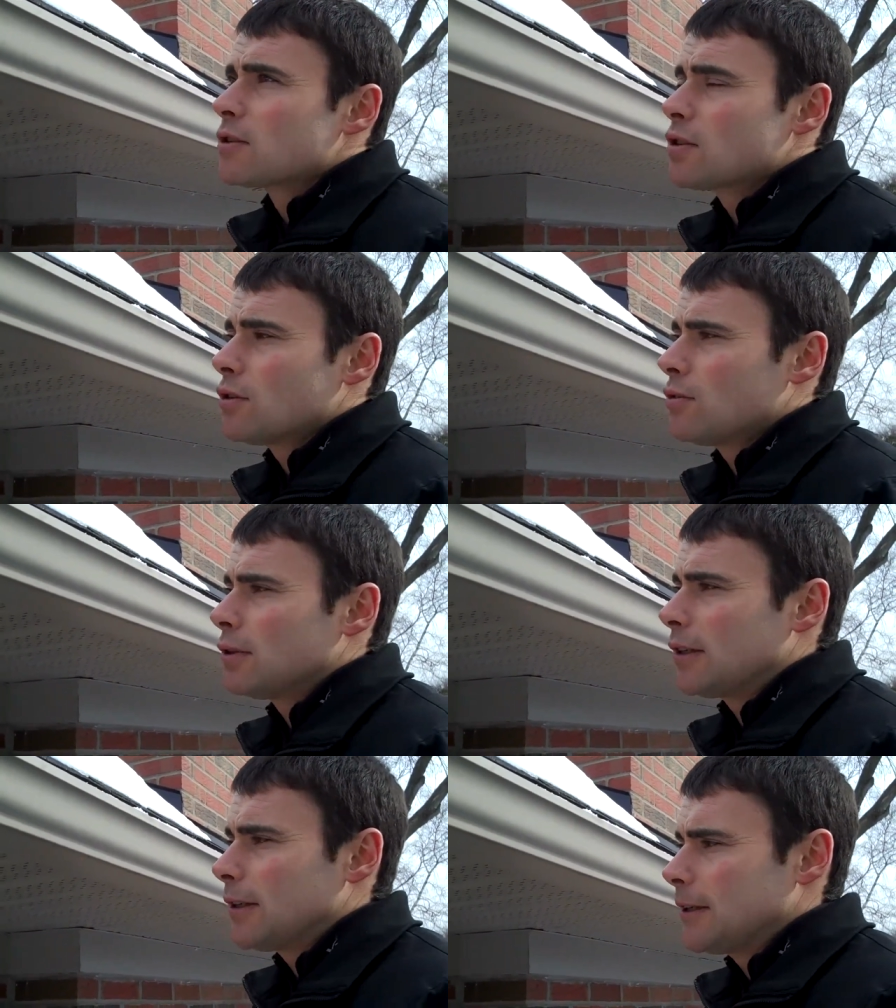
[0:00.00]
So.
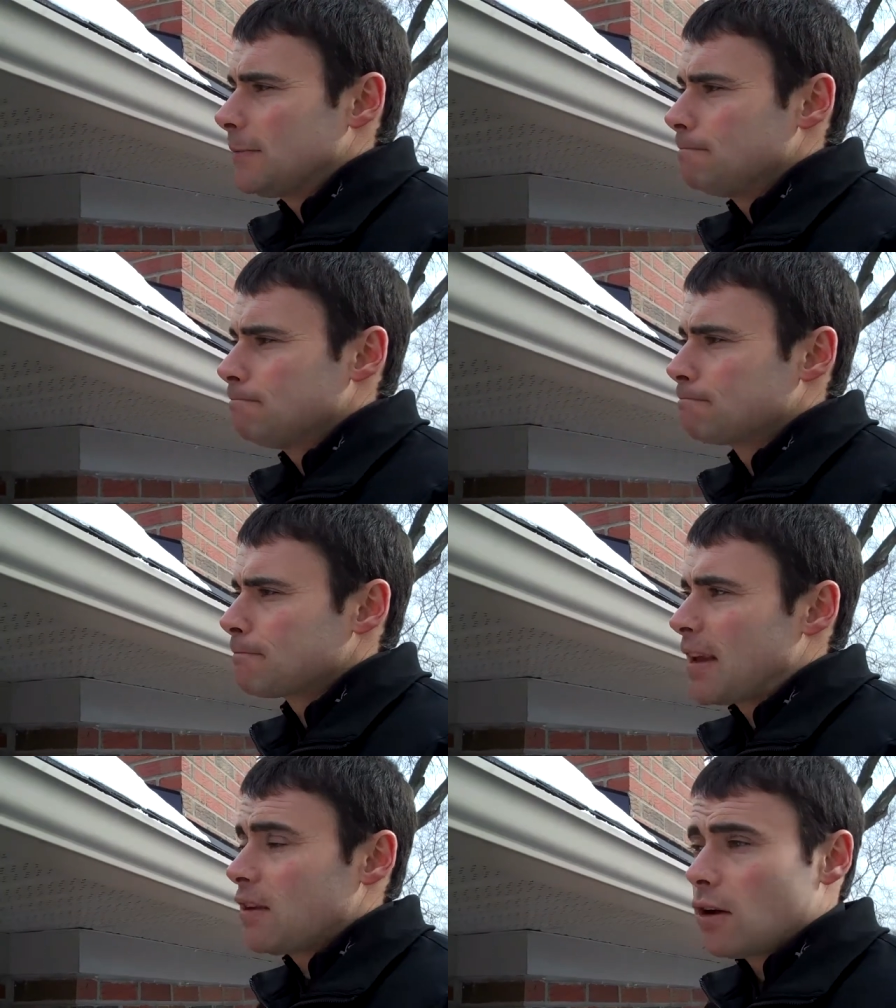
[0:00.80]
Um,
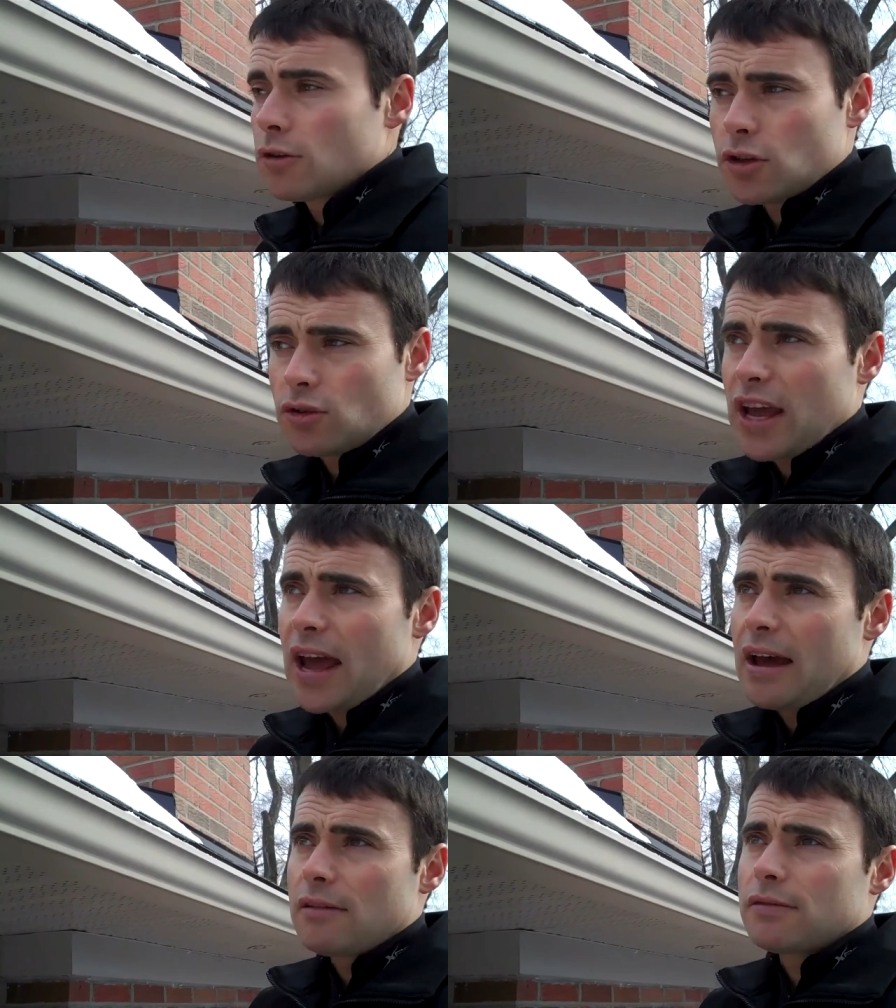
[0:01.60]
And then also to
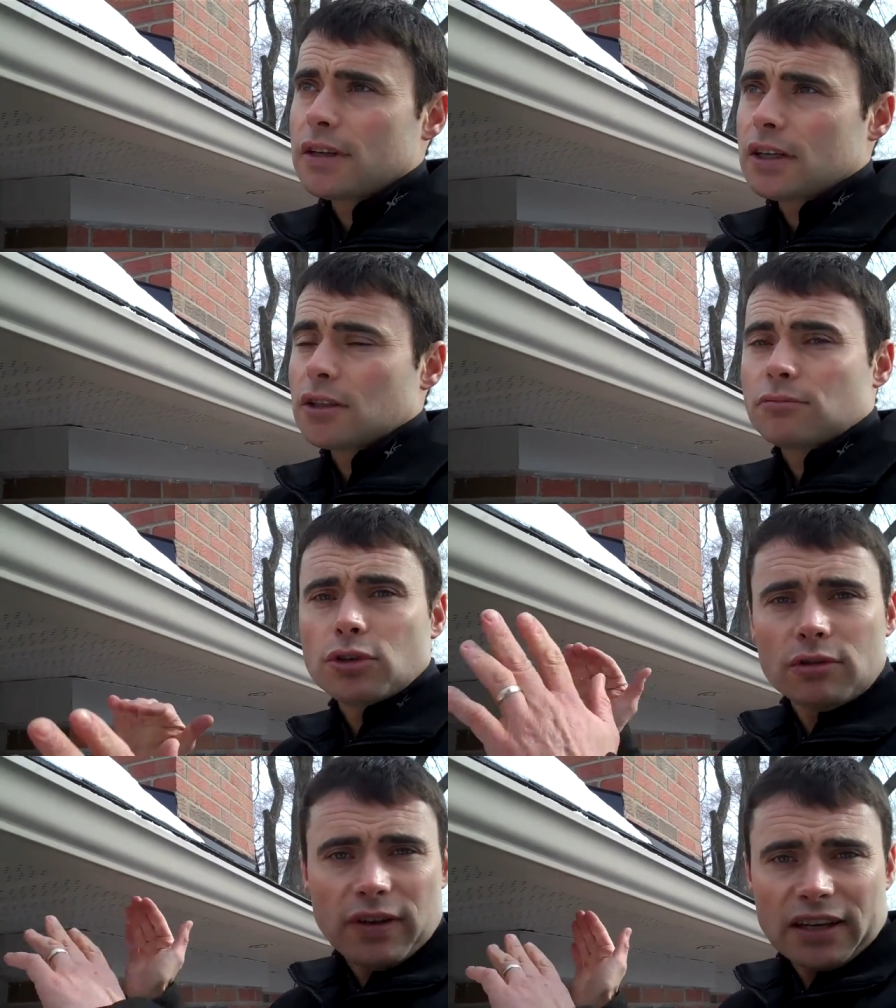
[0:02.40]
have uh,
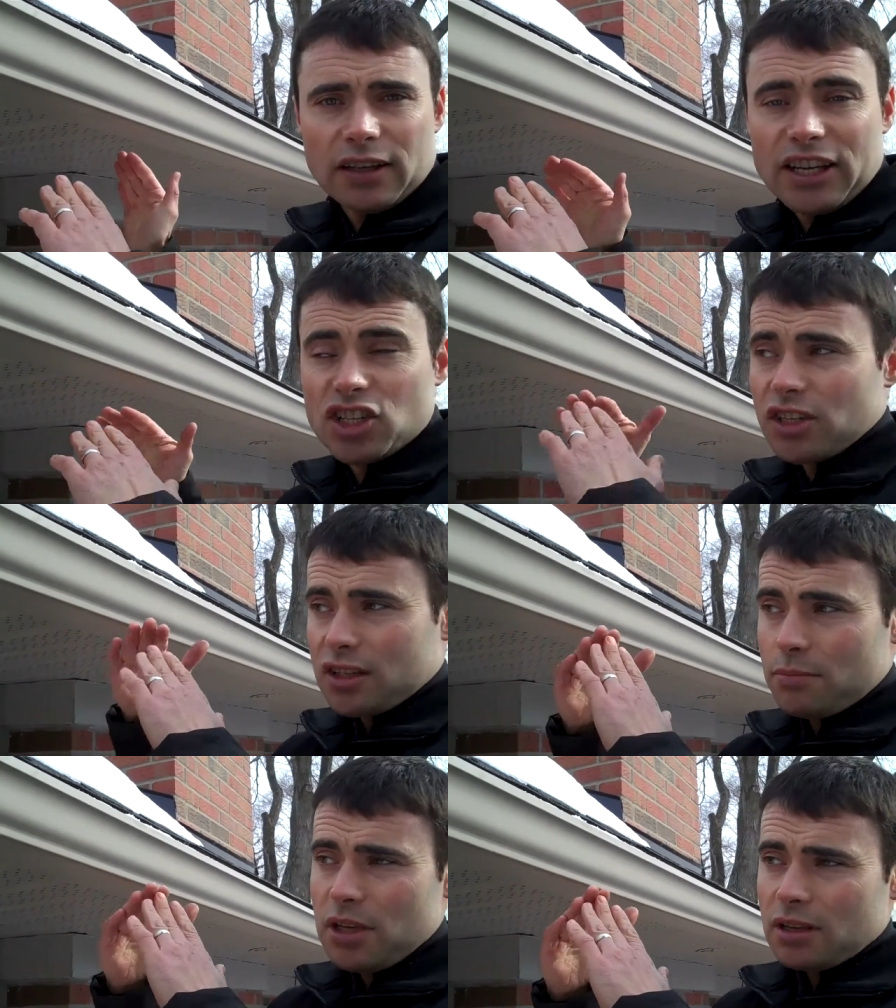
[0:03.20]
good ventilation
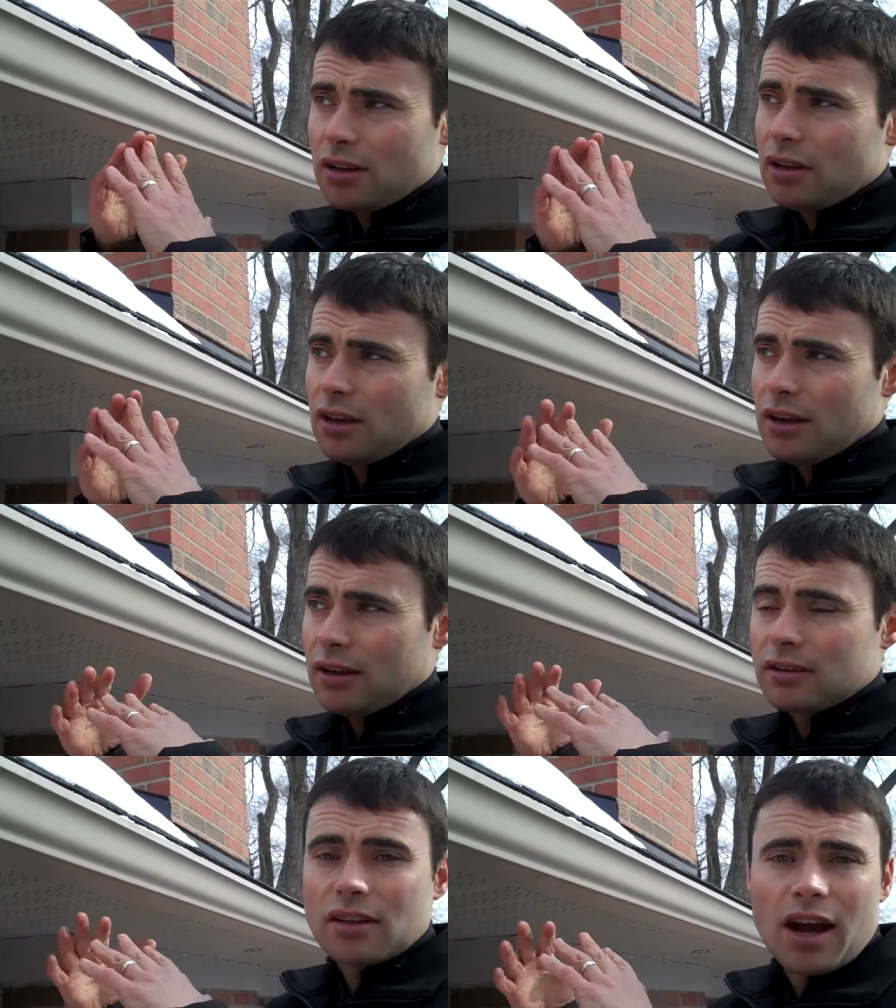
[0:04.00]
at the peak,
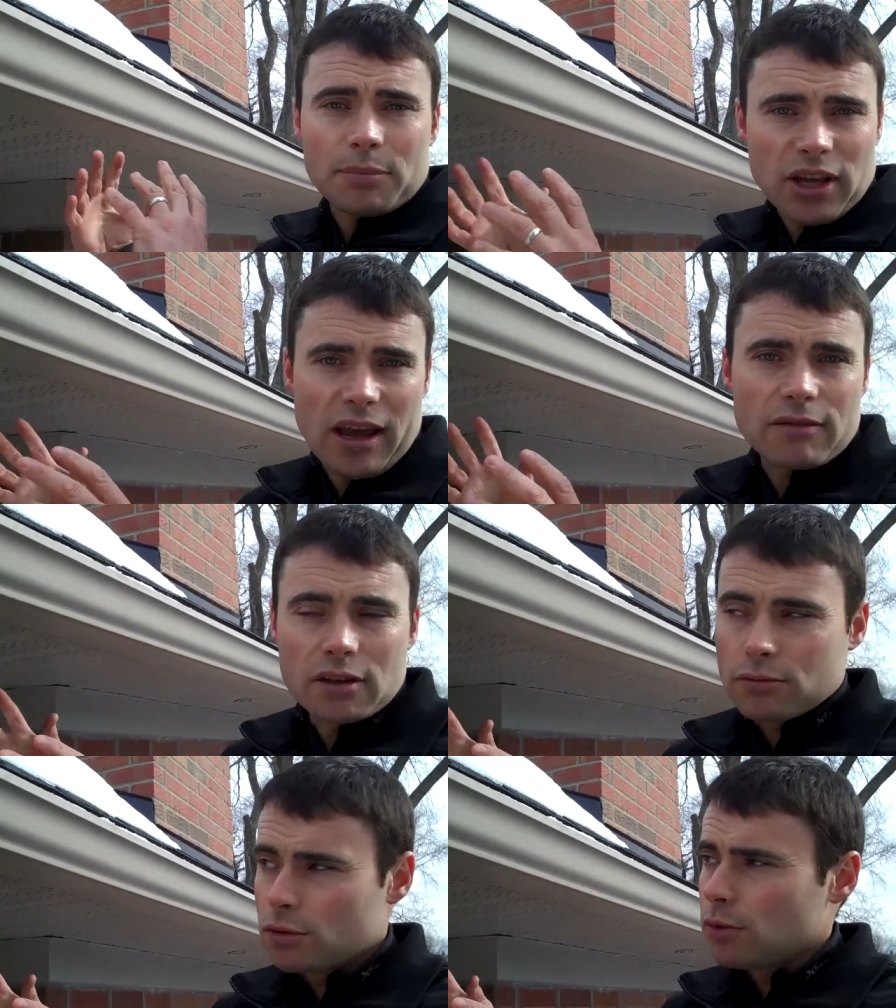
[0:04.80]
uh, at the top, to have
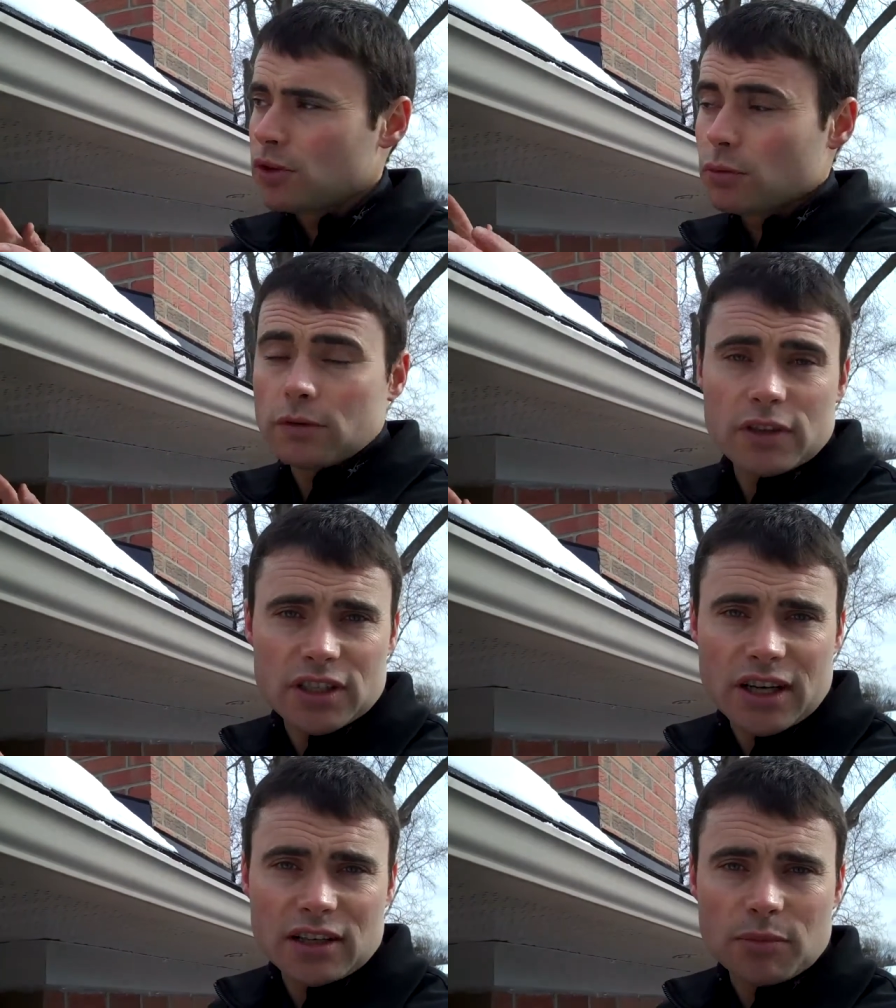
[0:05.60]
the when the roof
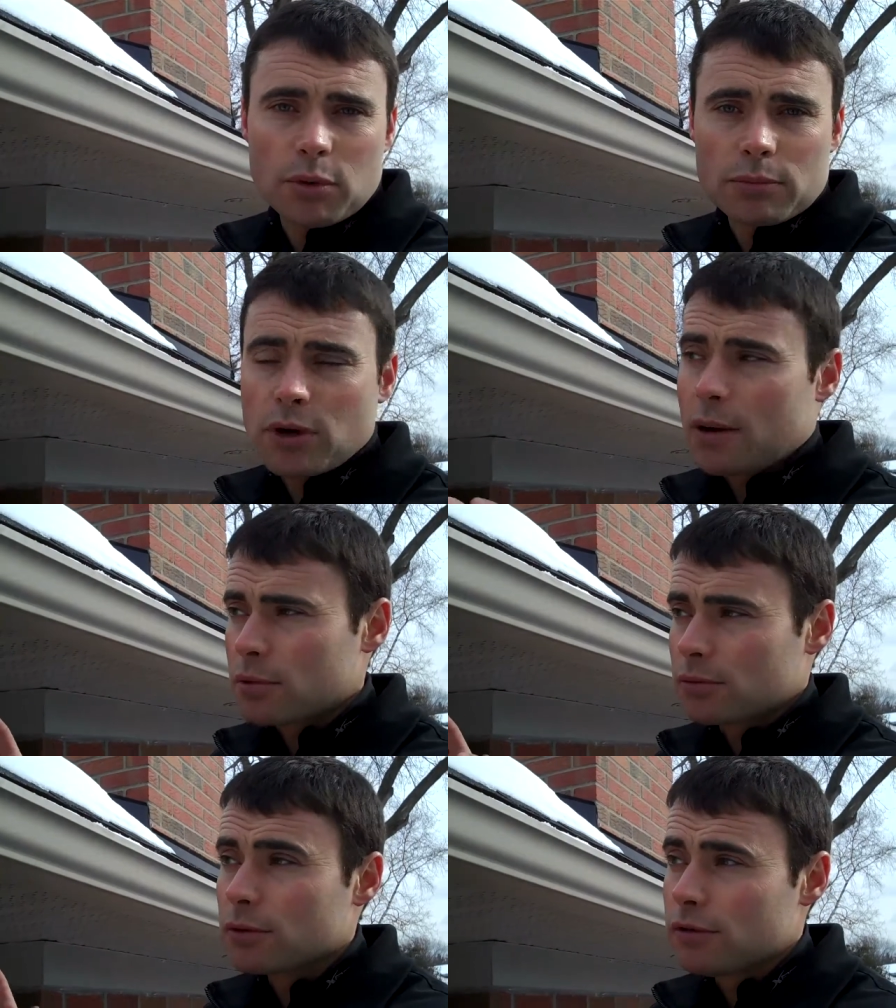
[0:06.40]
is done, to put
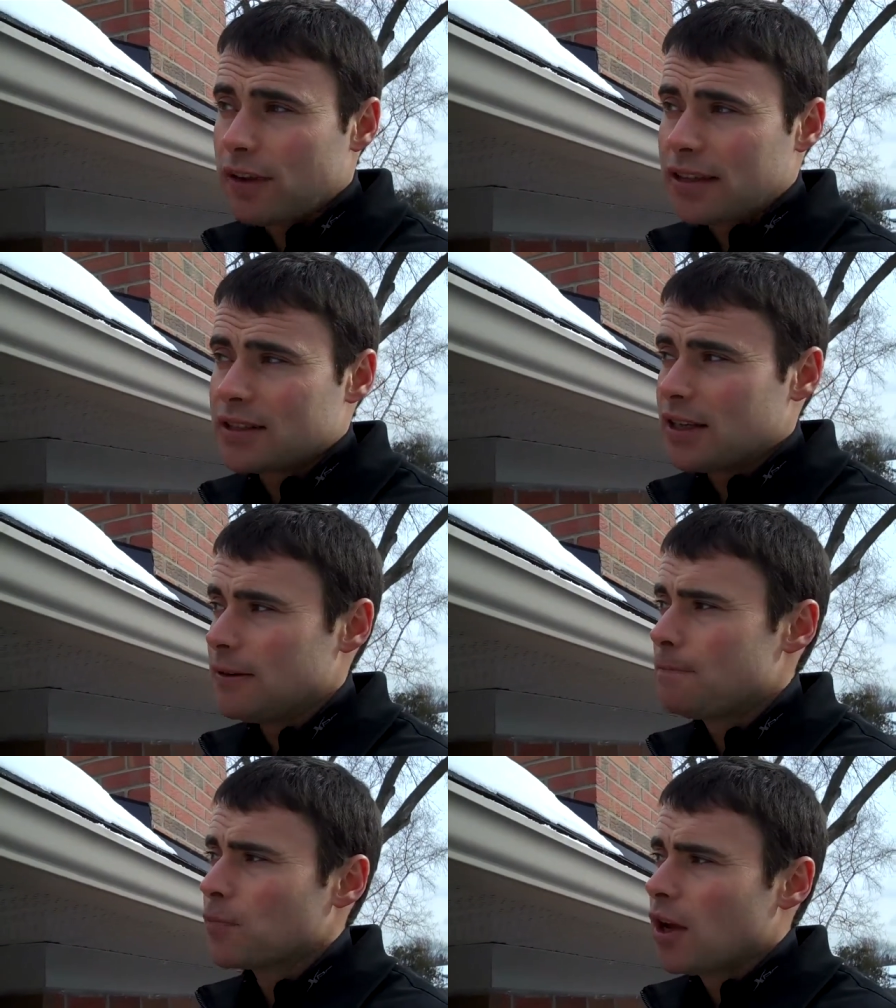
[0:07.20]
proper roof vents in,